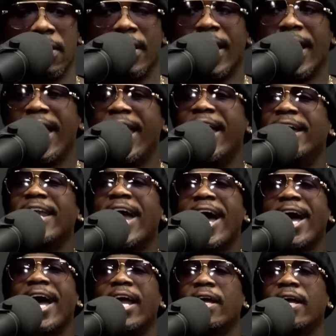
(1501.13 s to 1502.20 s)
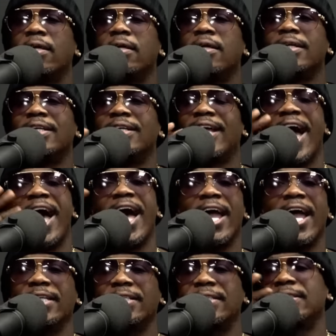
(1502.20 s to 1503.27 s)
And I
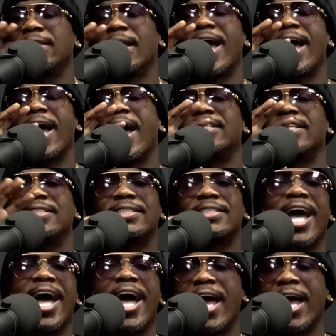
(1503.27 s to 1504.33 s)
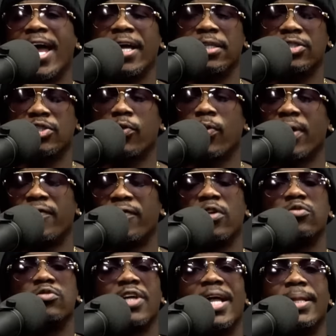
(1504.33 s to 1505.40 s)
guys, I, I disguised Creflo
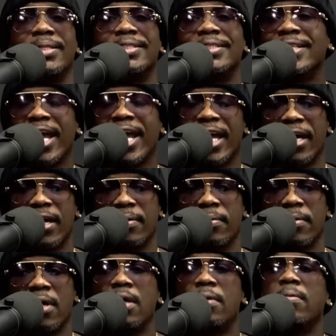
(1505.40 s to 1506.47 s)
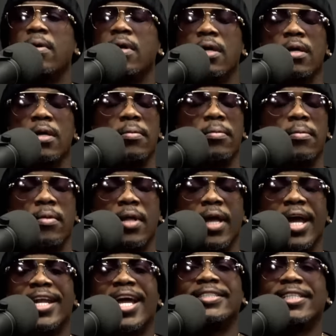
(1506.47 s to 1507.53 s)
Dollar's name
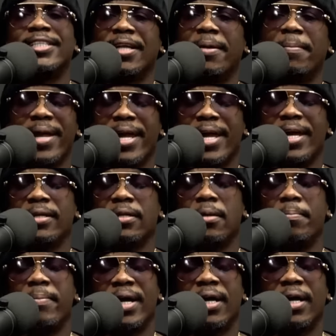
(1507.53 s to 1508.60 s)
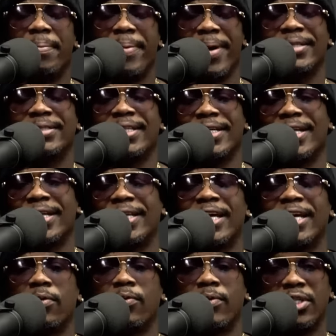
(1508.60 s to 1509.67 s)
and I said a man, mega pastor in
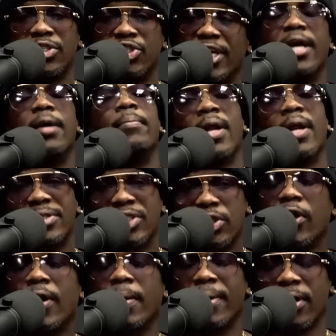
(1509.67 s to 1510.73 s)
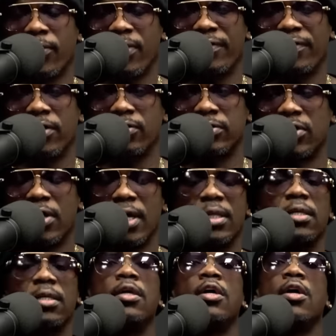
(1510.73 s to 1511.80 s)
Atlanta with a jet, but I was talking about Creflo Dollar.
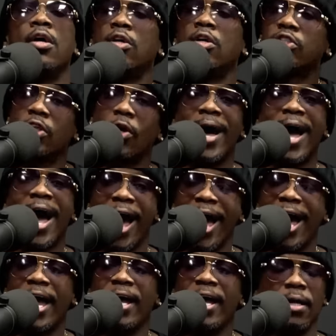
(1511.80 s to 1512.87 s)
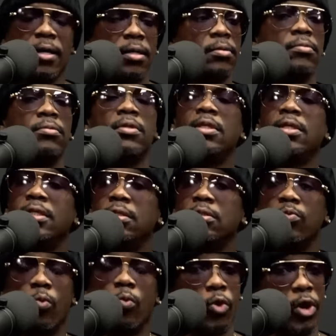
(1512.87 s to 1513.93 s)
So I
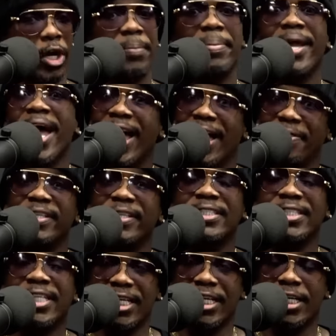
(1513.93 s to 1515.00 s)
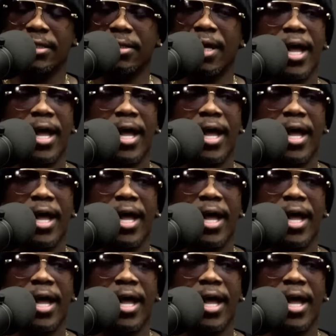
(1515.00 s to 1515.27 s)
worked behind the scene.